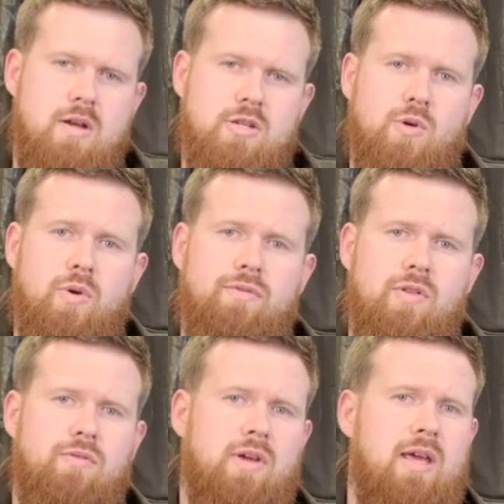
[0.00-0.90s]
So one of the
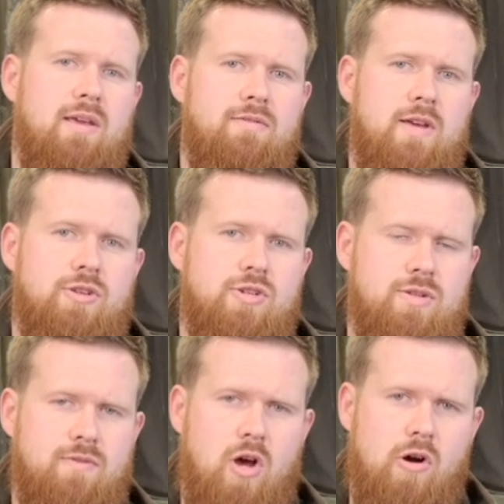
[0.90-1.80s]
other key features
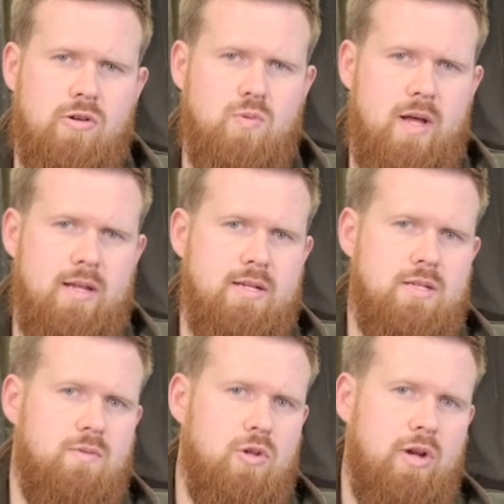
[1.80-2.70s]
of the Hoggs wellies
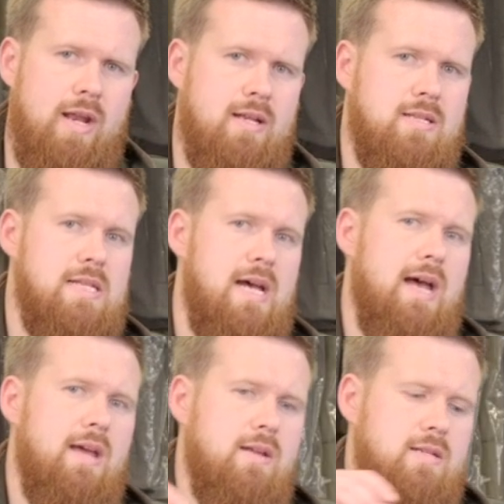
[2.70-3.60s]
that we're looking at
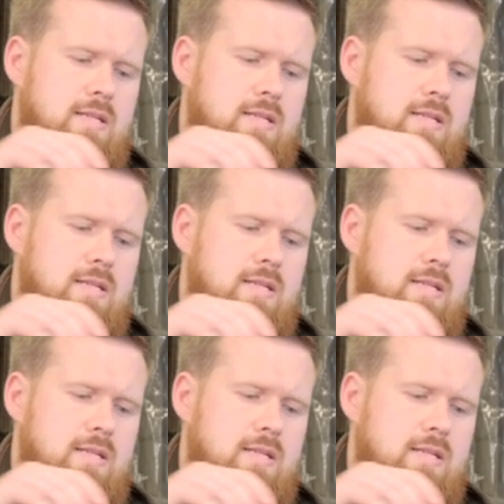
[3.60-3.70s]
today is